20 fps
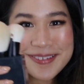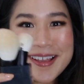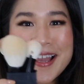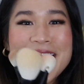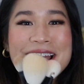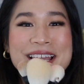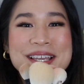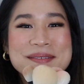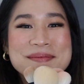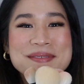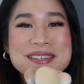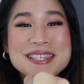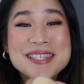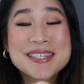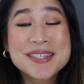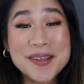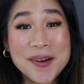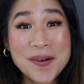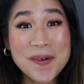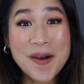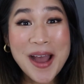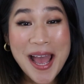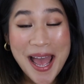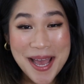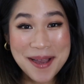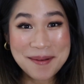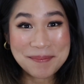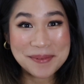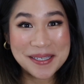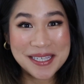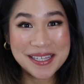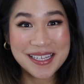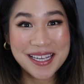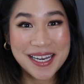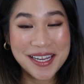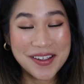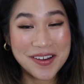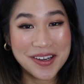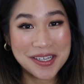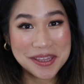I am so happy that I
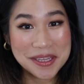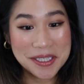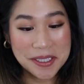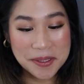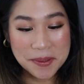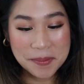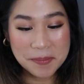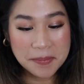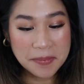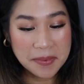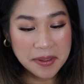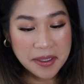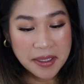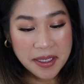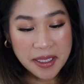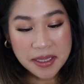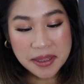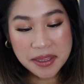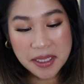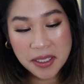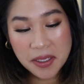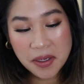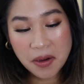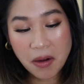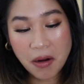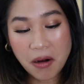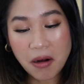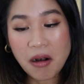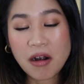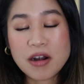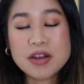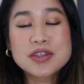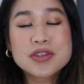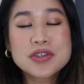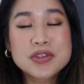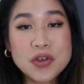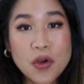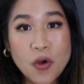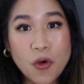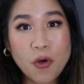got them. They are
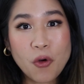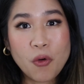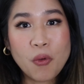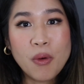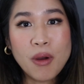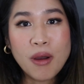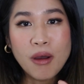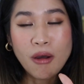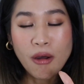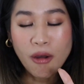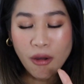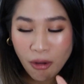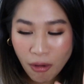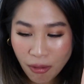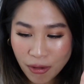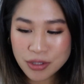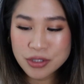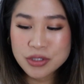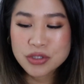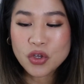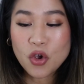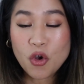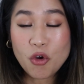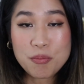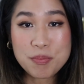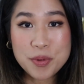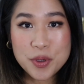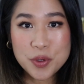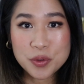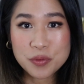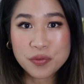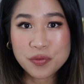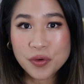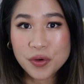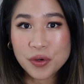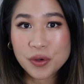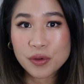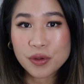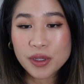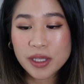so
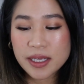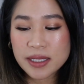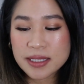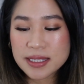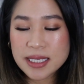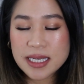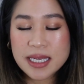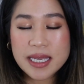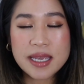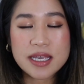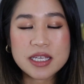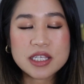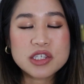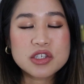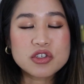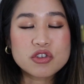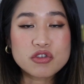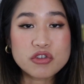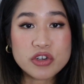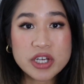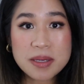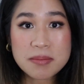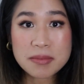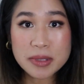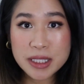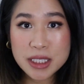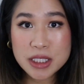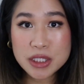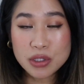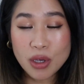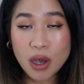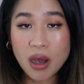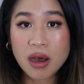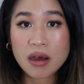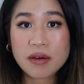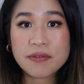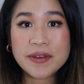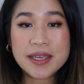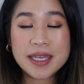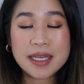beautiful. It's extremely
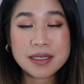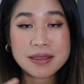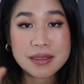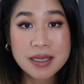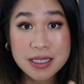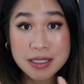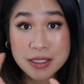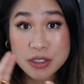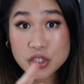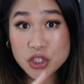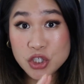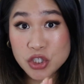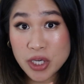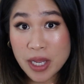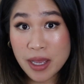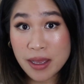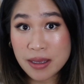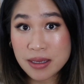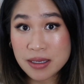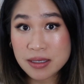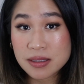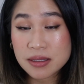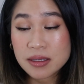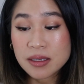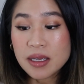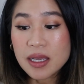soft. It doesn't shed.